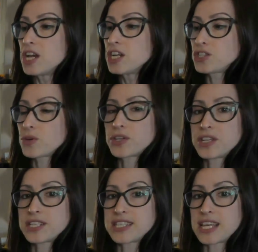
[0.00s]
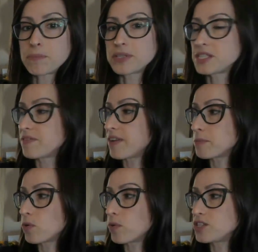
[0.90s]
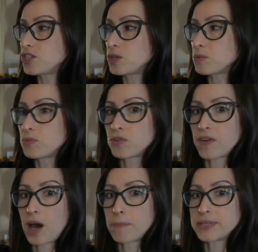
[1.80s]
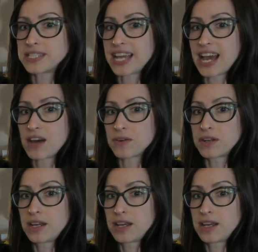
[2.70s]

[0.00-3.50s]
So a good example is if I'm going to move up and down